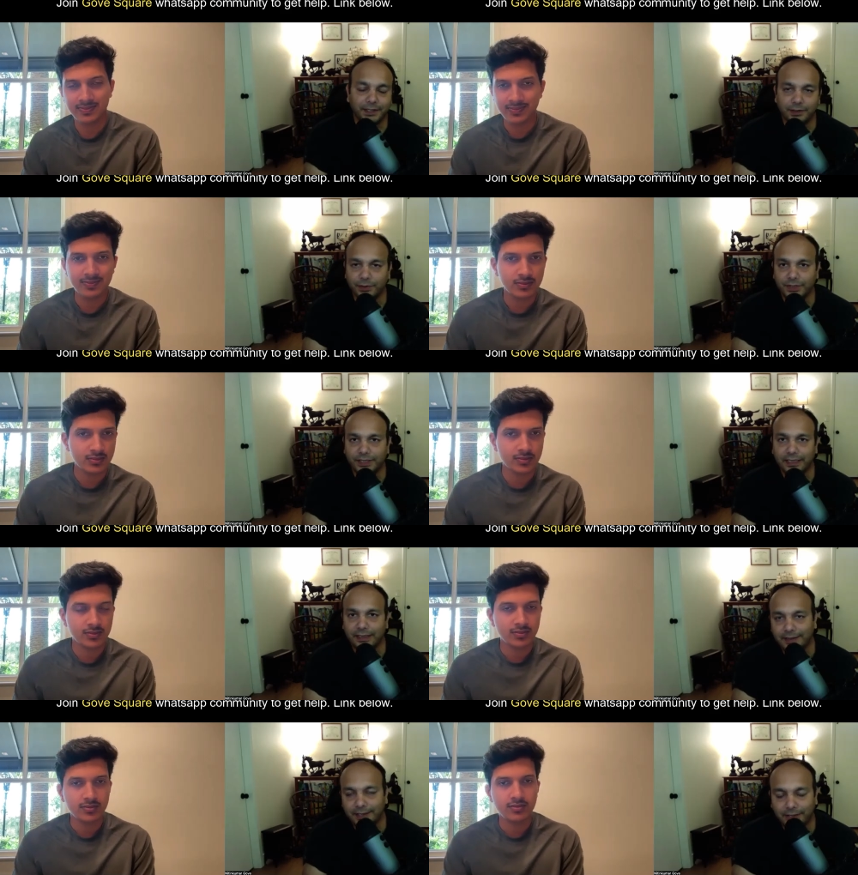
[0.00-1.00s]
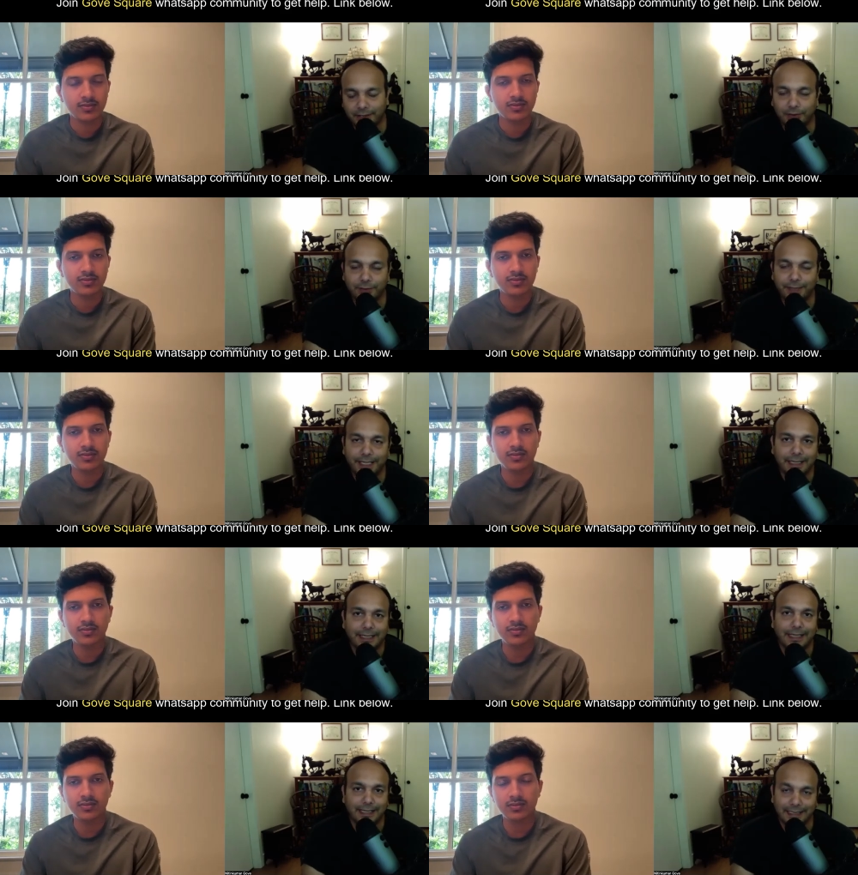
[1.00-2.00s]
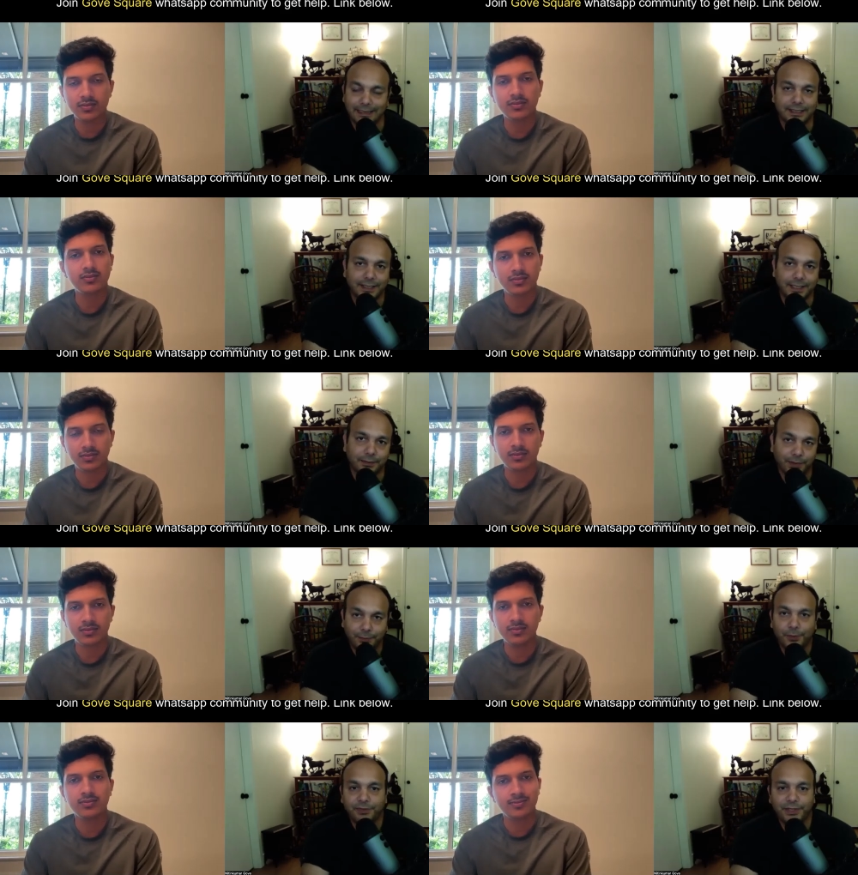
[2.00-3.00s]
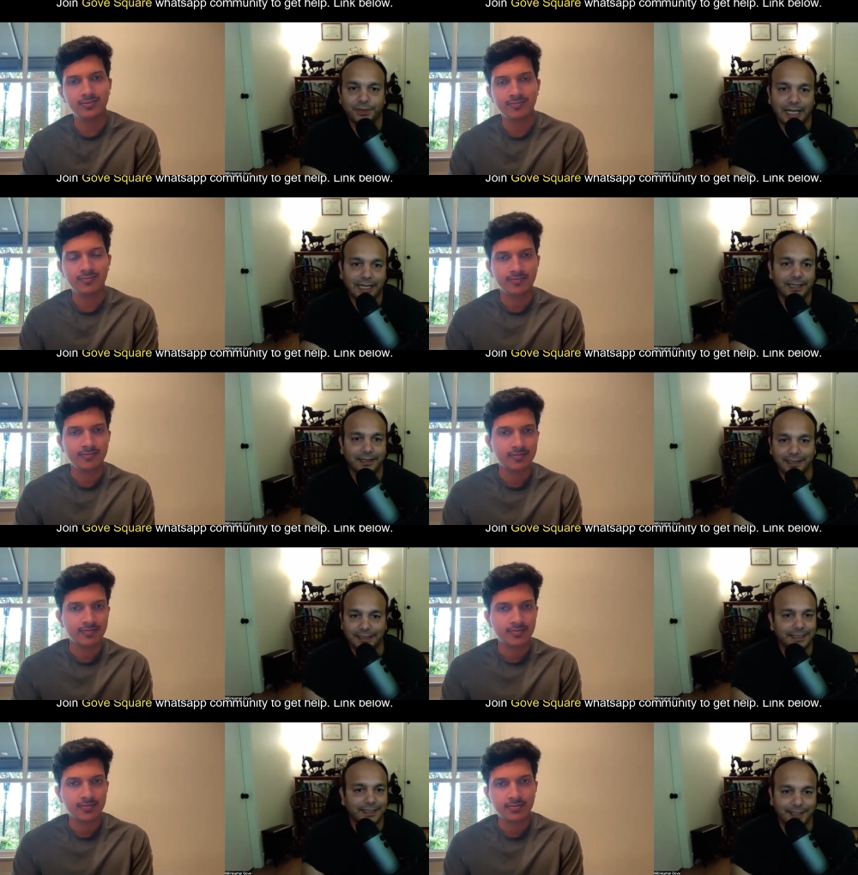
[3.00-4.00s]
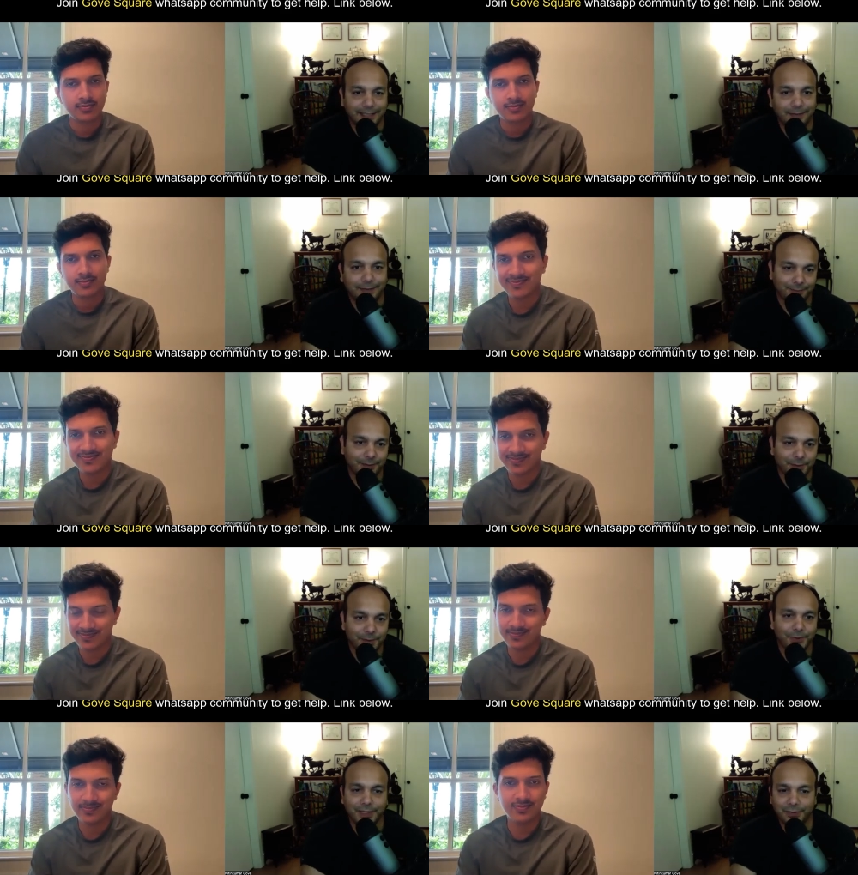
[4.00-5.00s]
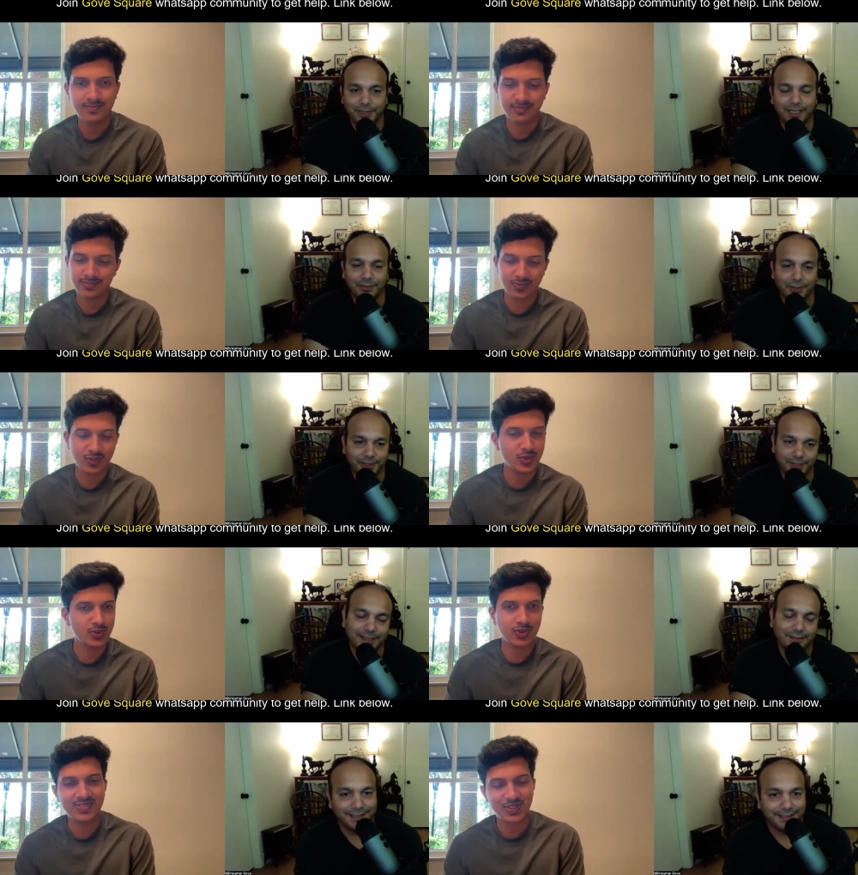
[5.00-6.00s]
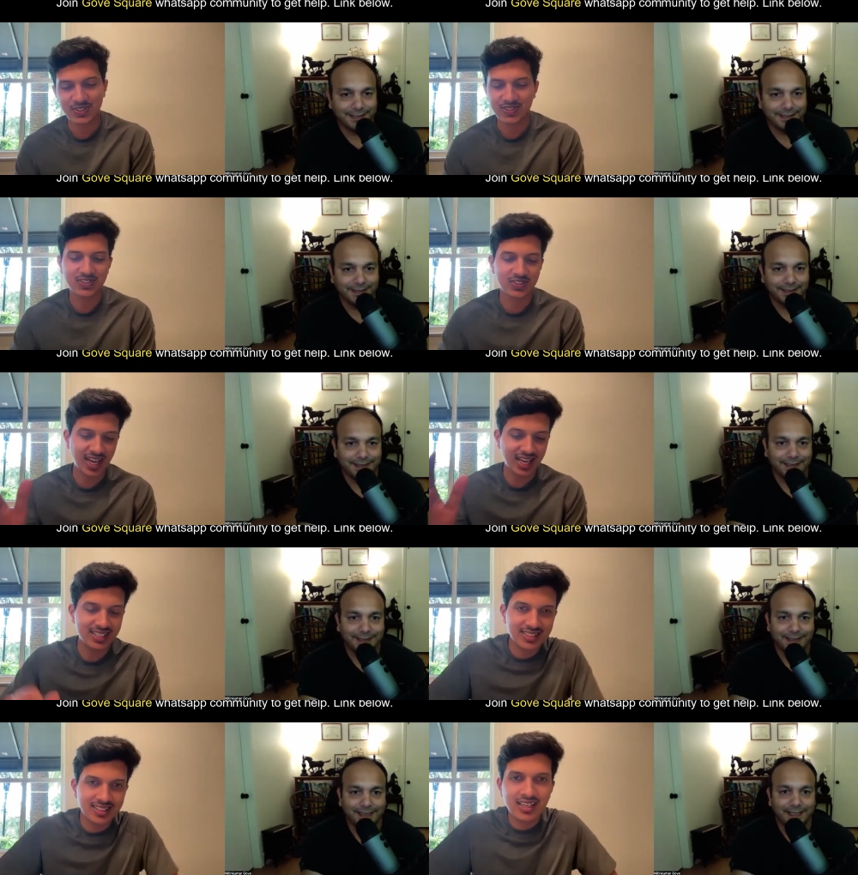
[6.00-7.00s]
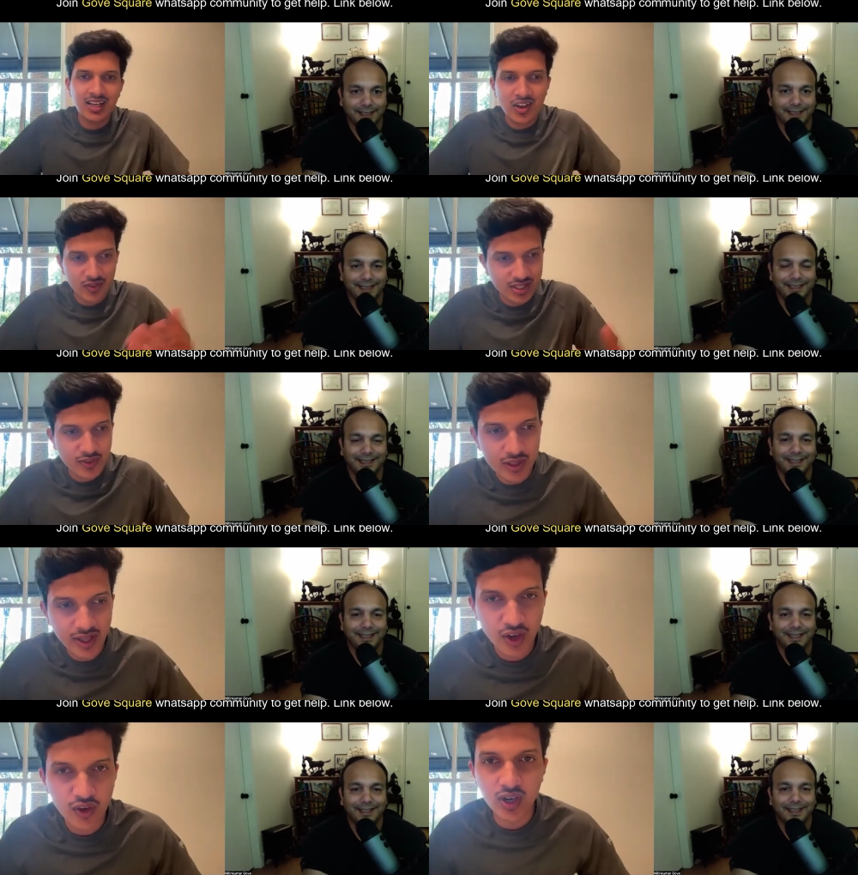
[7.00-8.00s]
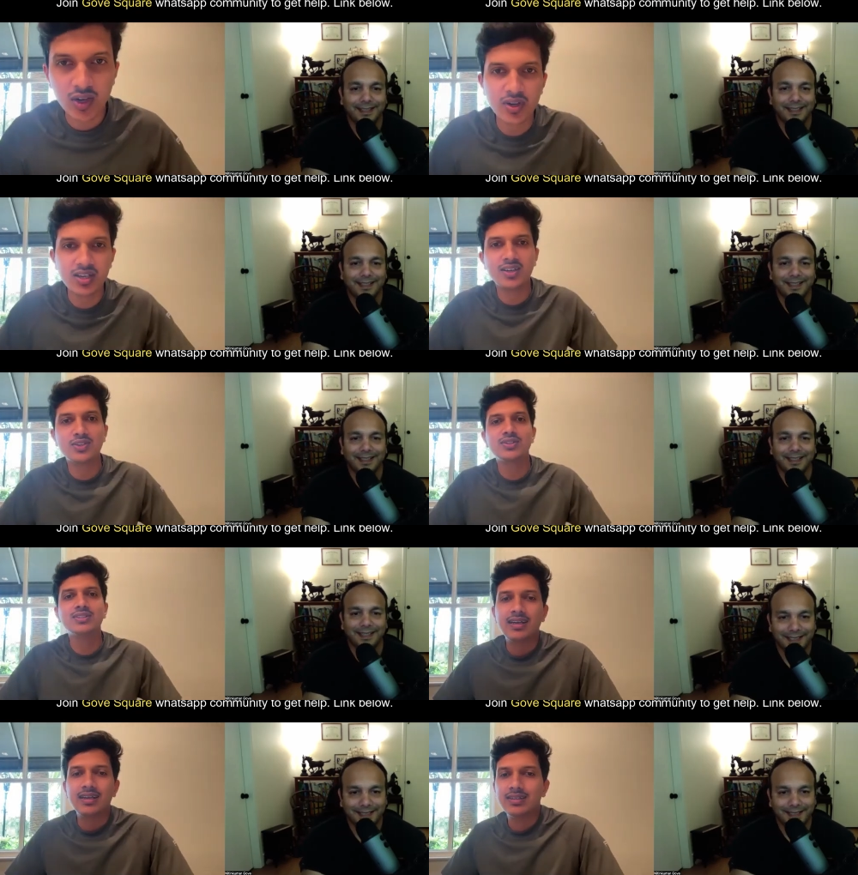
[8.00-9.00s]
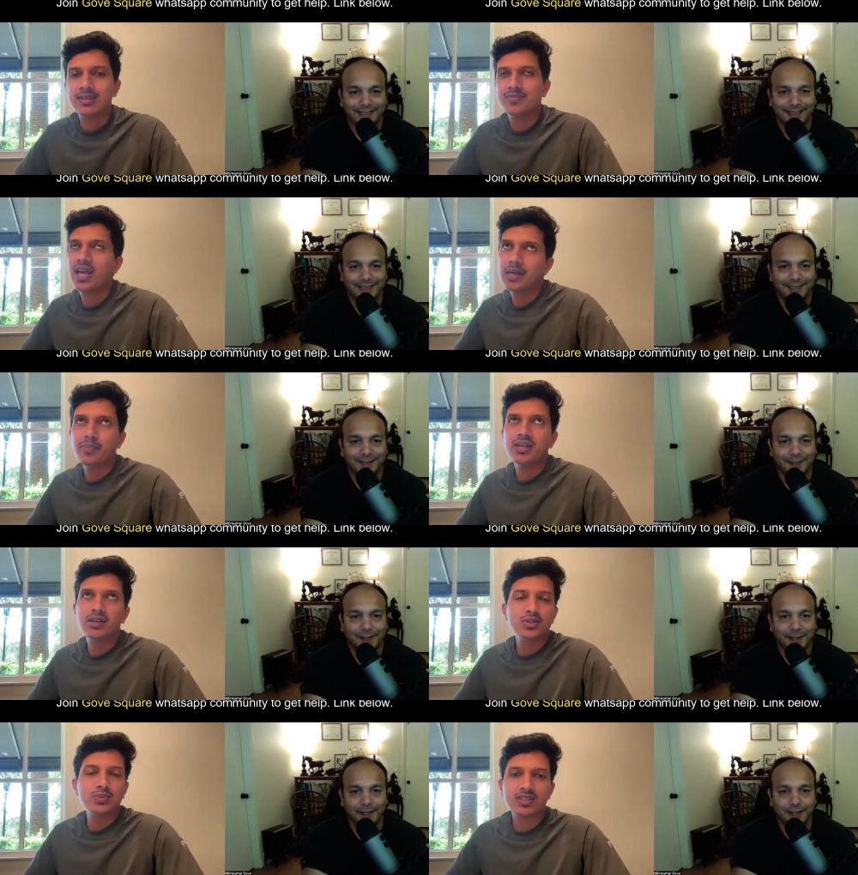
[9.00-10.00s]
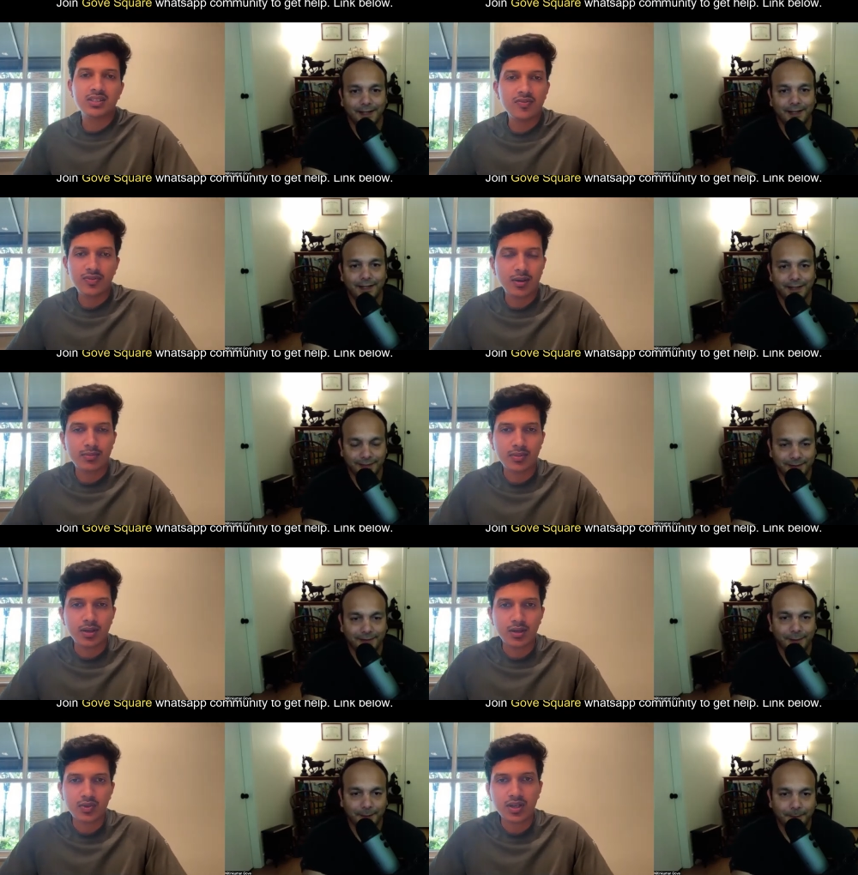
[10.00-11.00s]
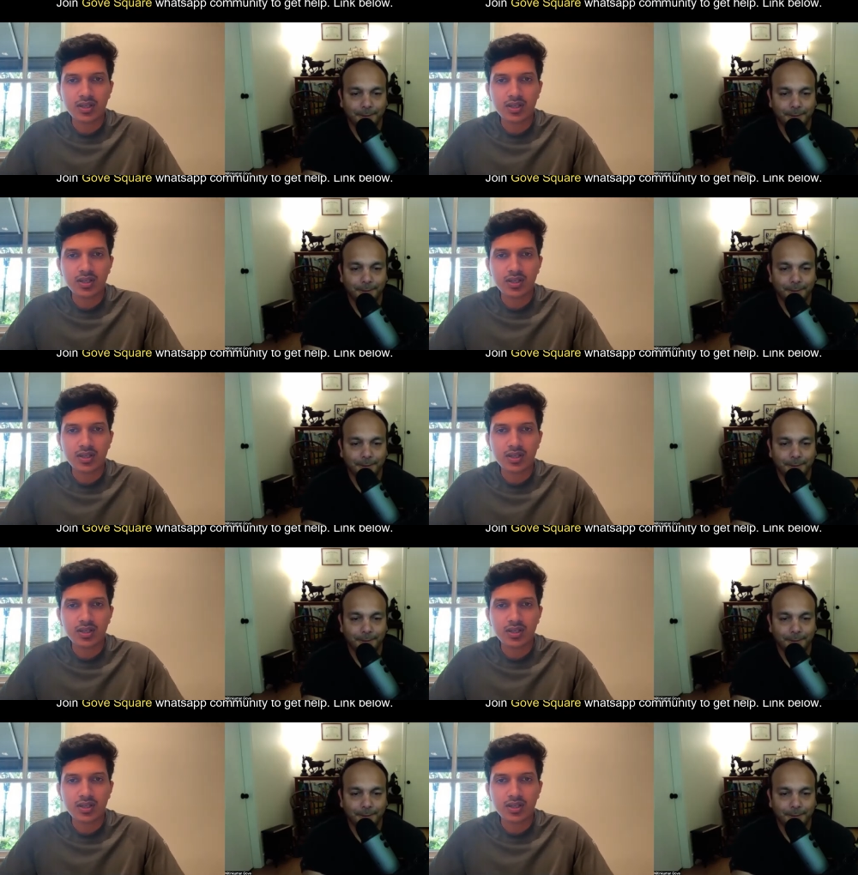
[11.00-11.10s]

Speaker 1: used and learned along the way, in this interview. Before we do that, let's hear a little bit from you, Hruthvik, about yourself.
Speaker 2: Sure, sure, sure. Hi, Nitin. First of all, thank you for inviting to this. Uh, yeah, let me introduce myself. I'm uh, Hruthvik